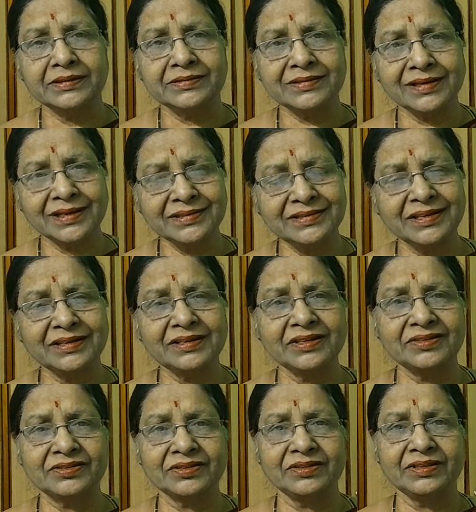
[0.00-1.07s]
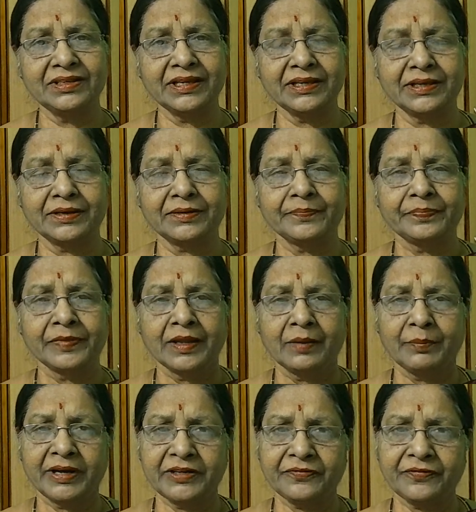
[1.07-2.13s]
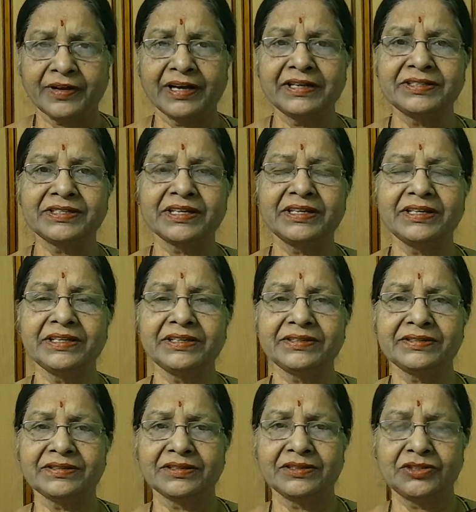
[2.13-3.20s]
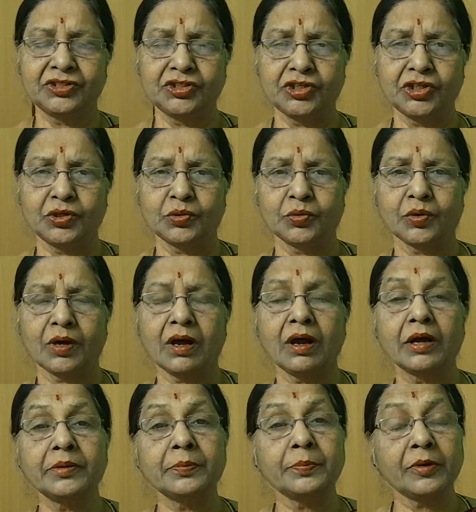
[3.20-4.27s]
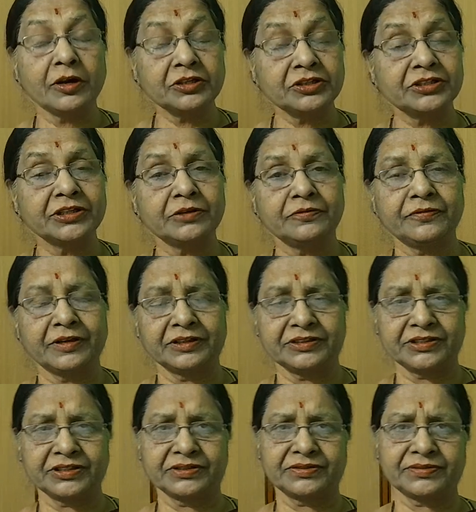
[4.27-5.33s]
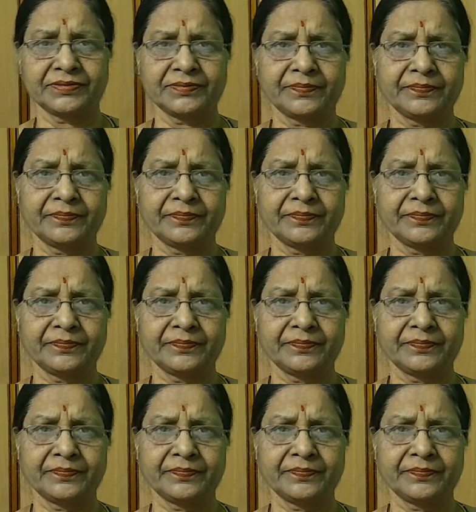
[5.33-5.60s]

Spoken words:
Structure is there, but function is zero or partial functions.